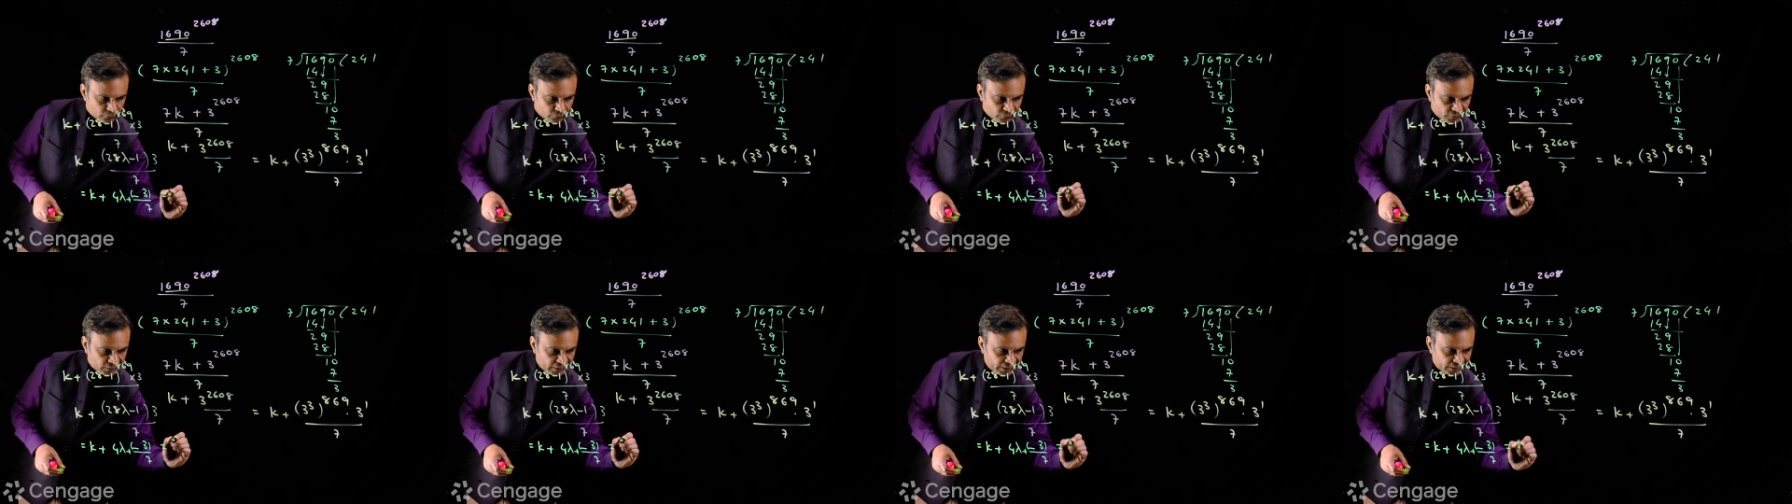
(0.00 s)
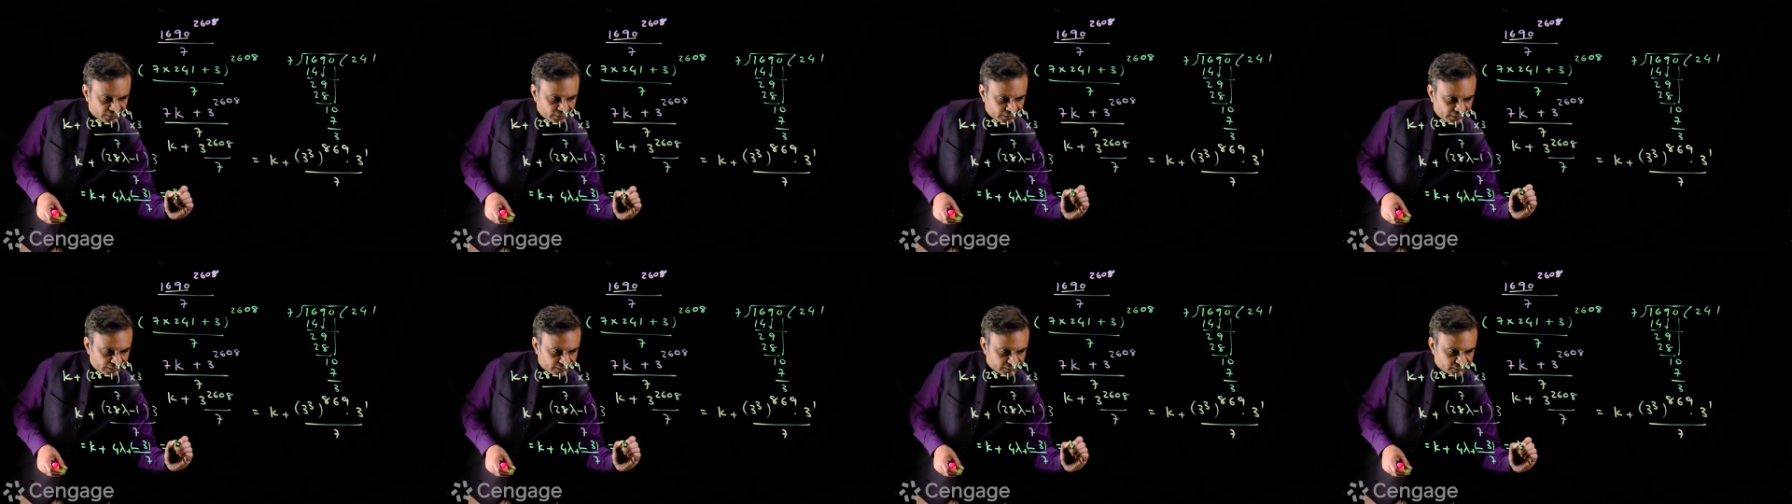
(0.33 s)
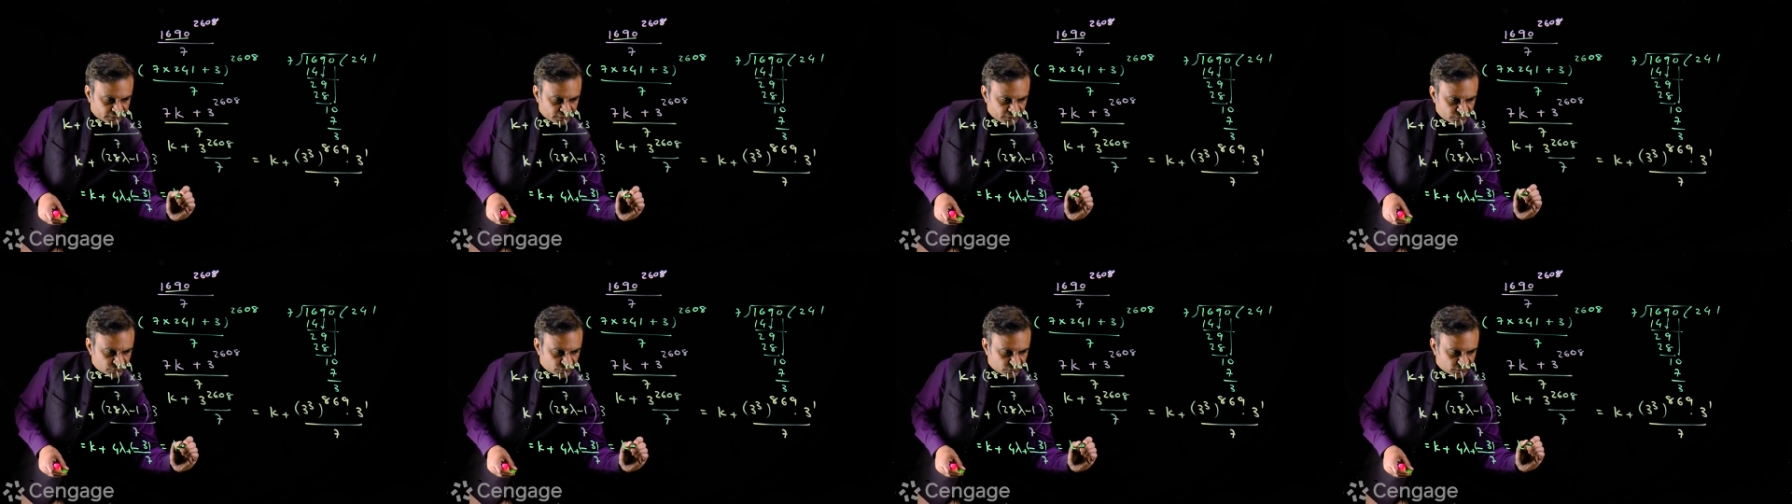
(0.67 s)
We write like
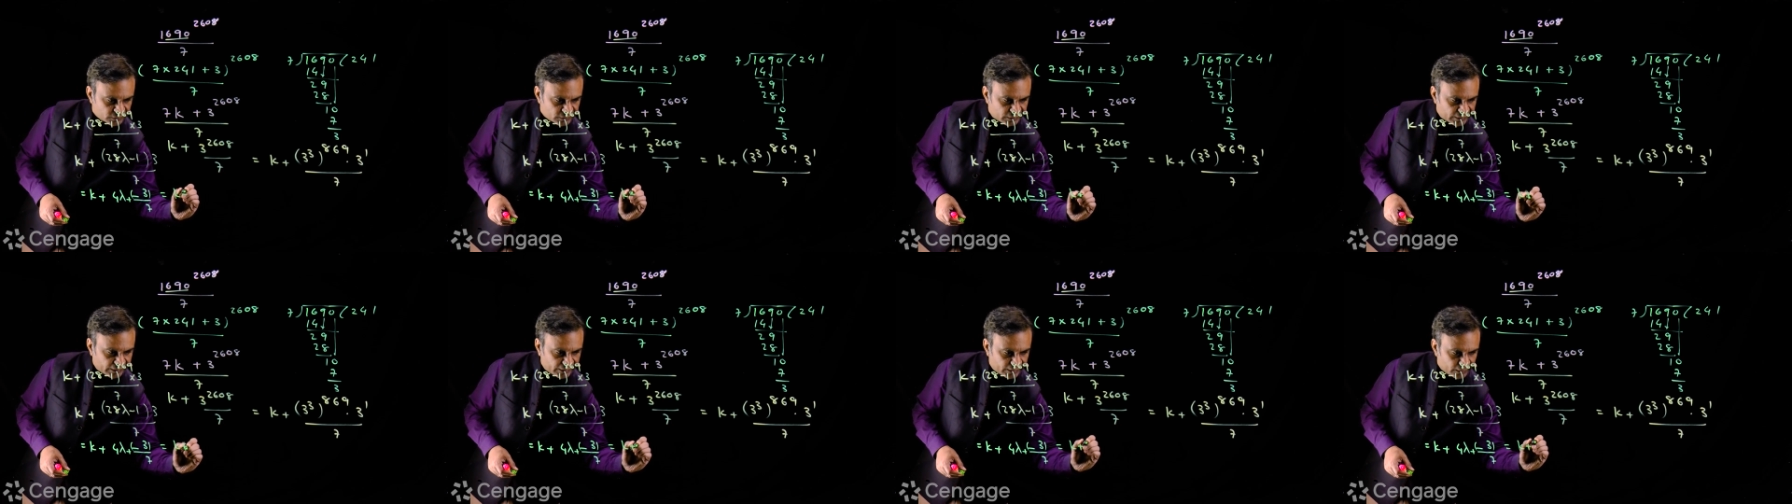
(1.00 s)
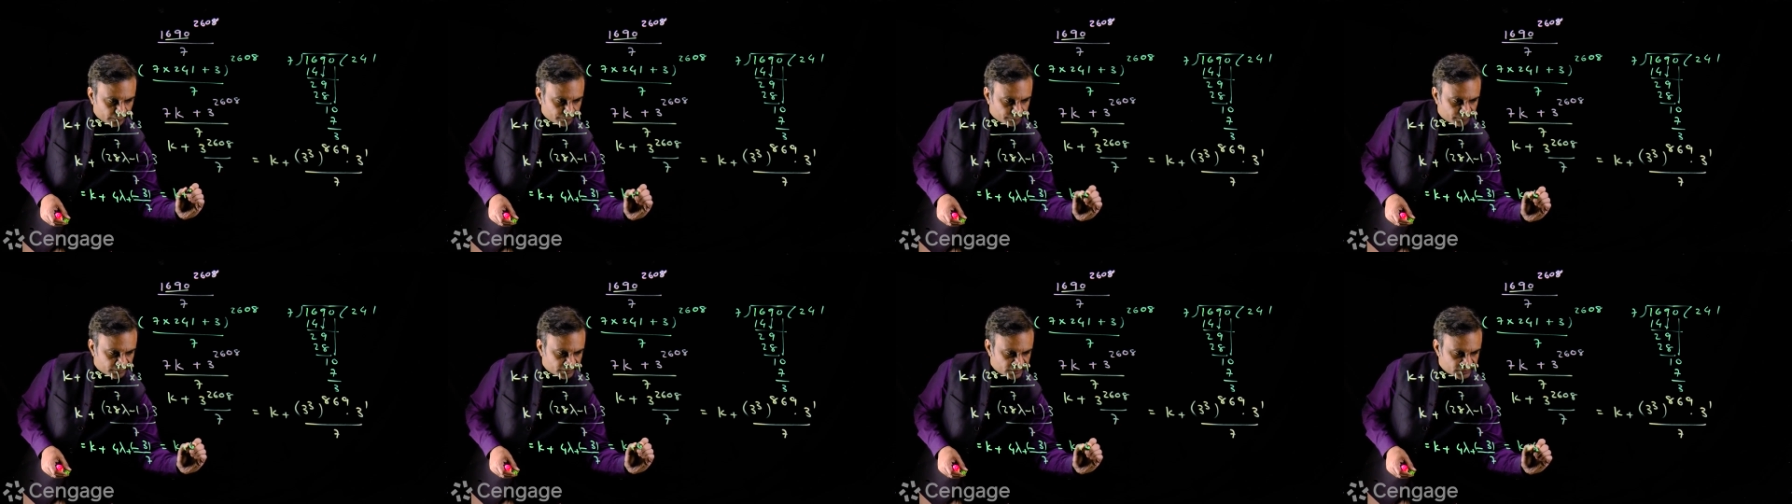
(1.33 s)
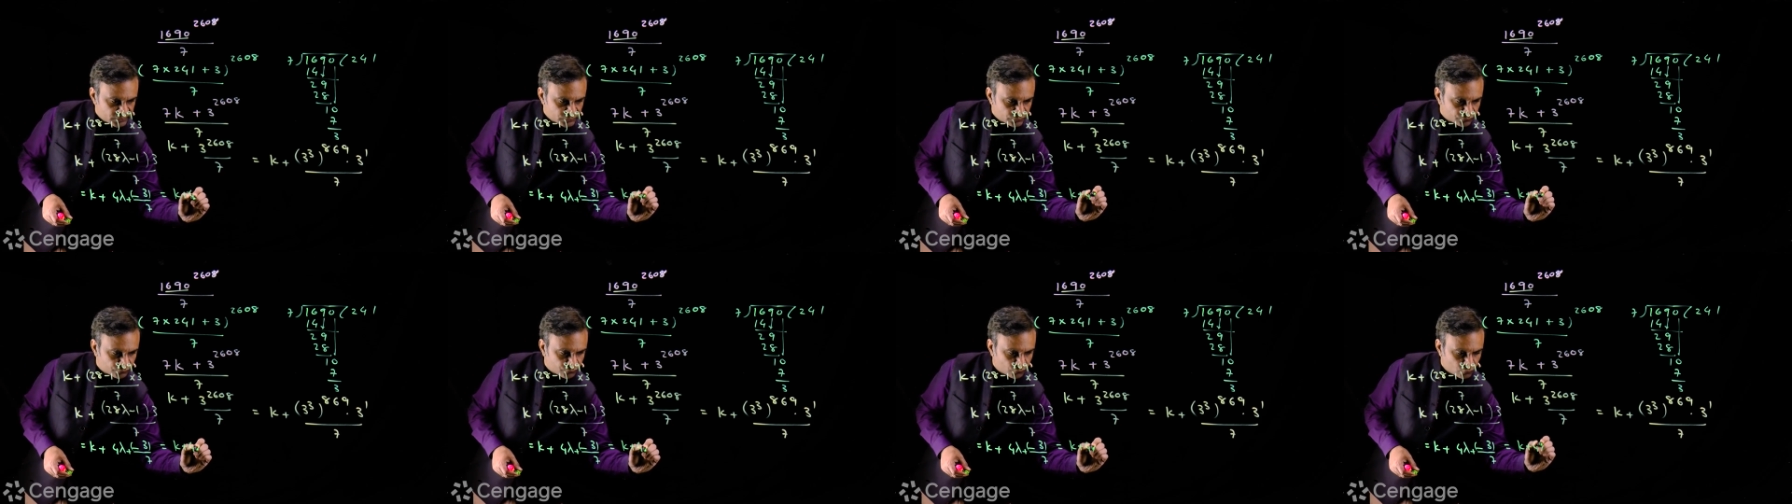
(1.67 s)
this, k
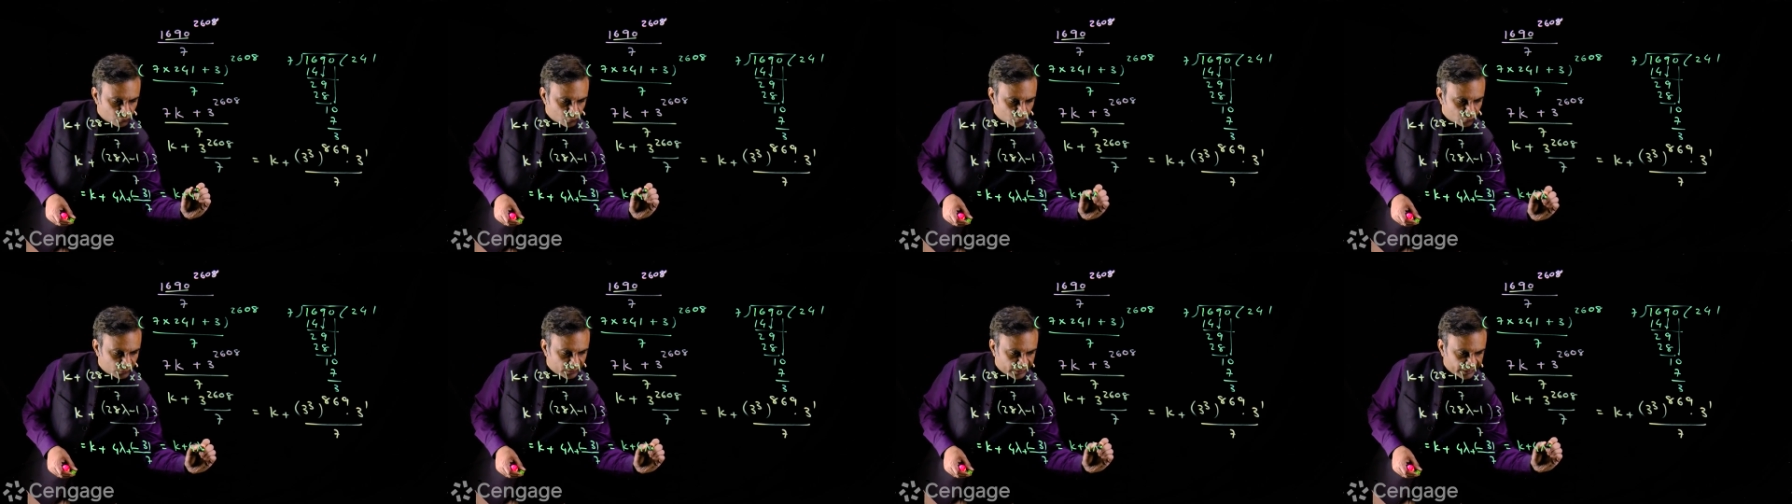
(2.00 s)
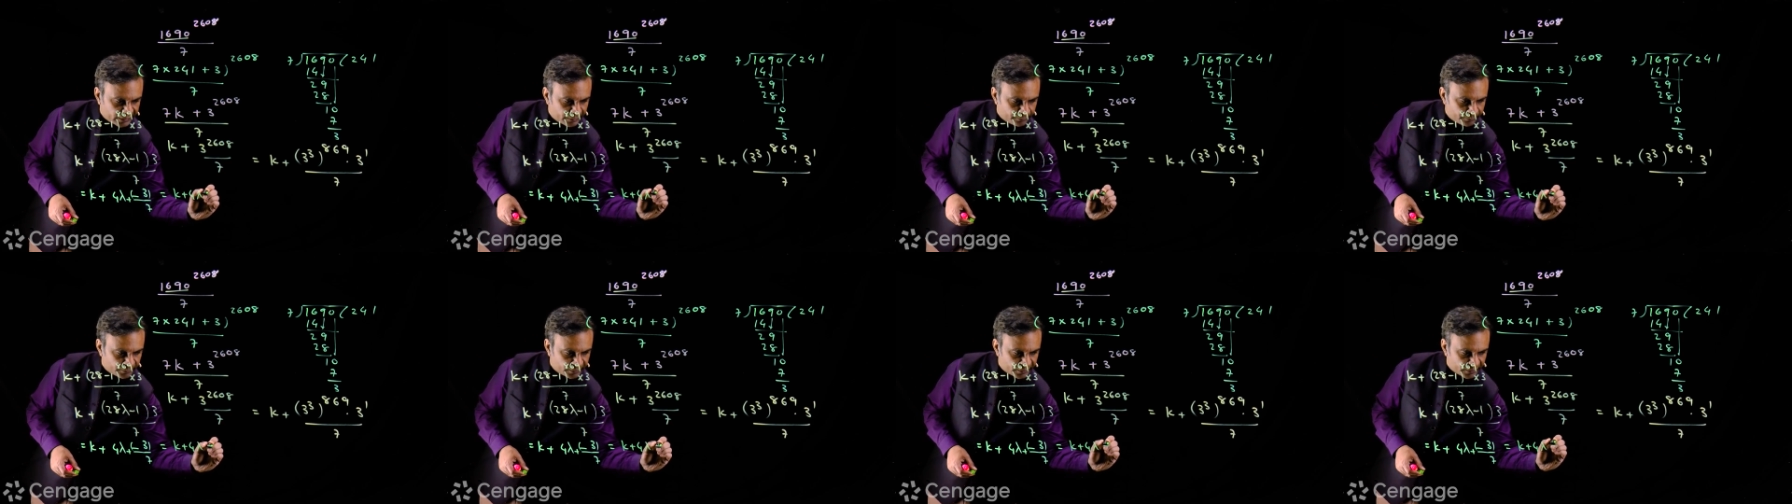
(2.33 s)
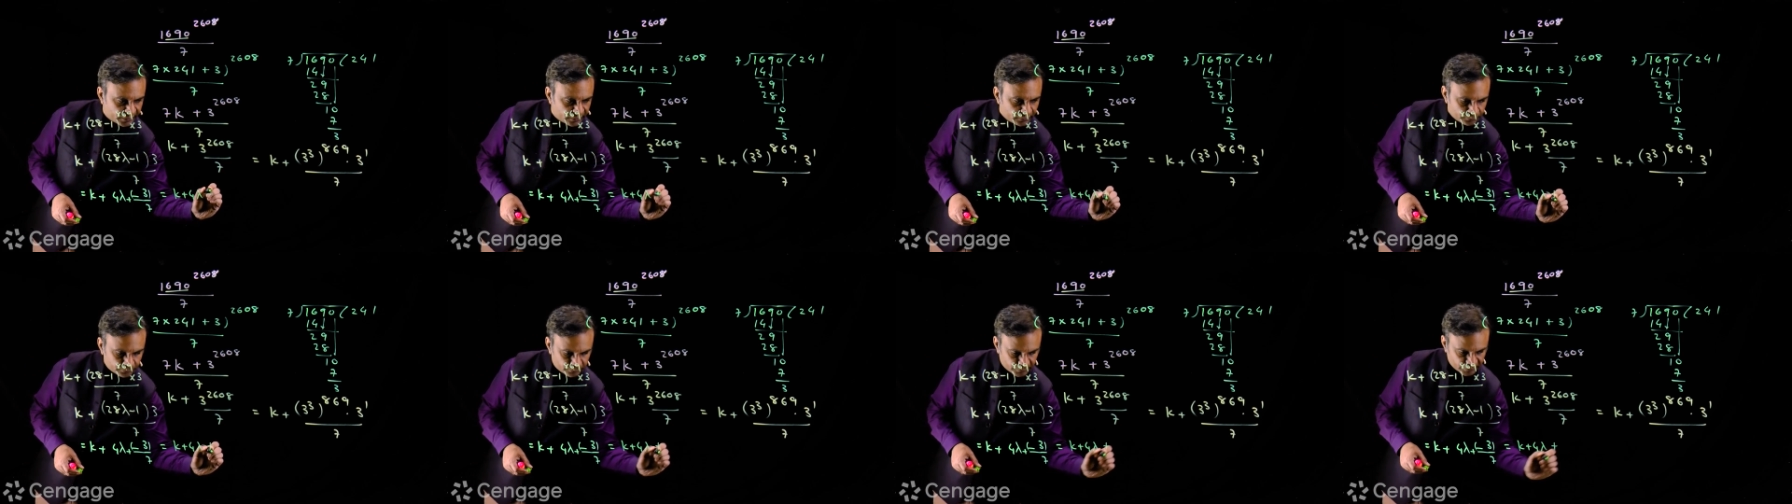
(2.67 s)
plus 4
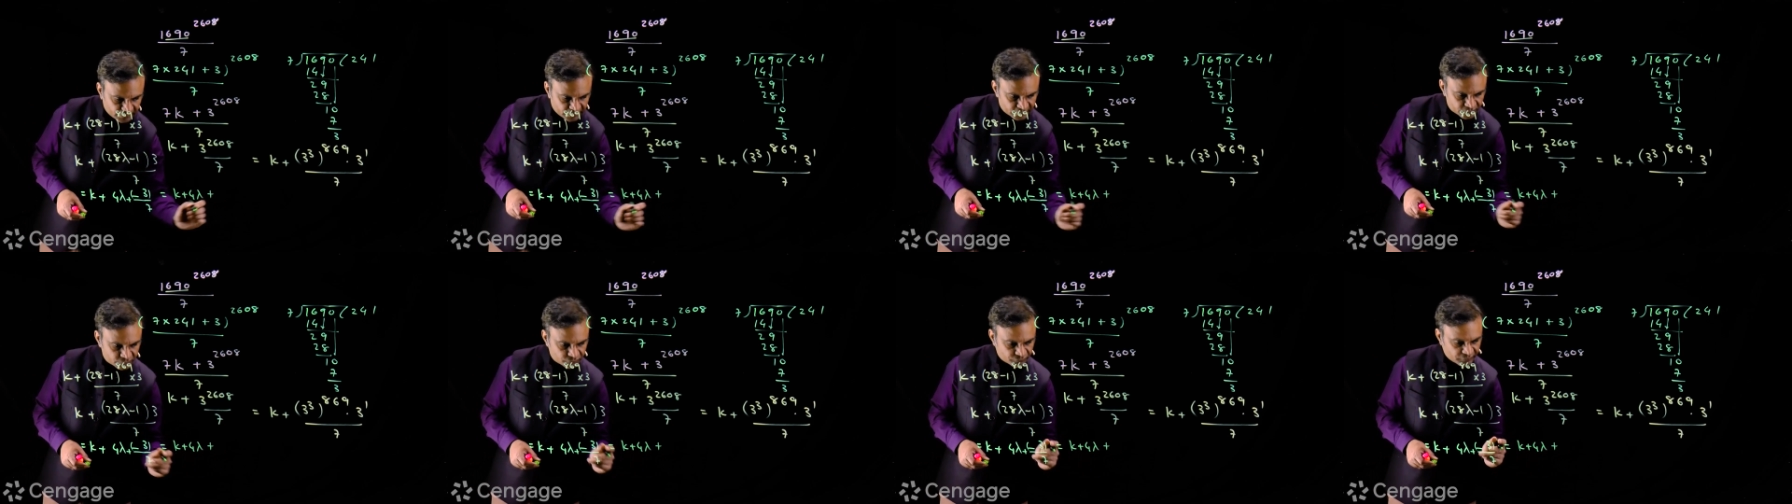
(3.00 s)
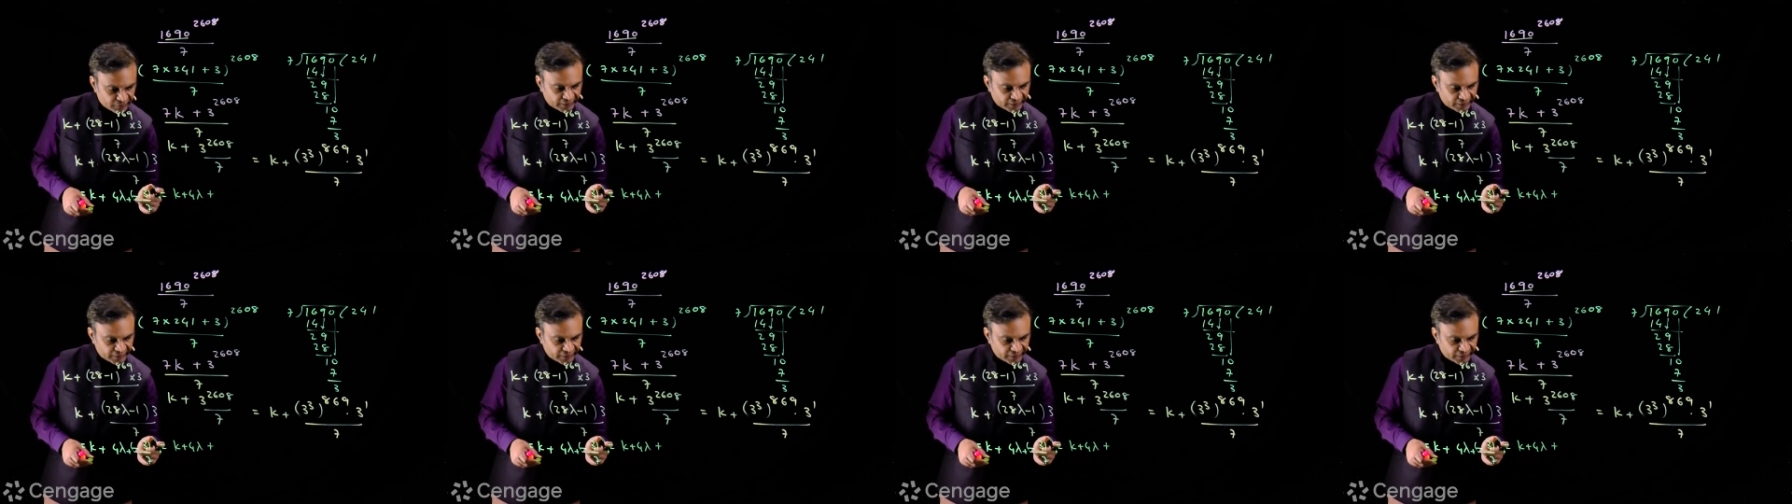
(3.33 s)
lambda plus,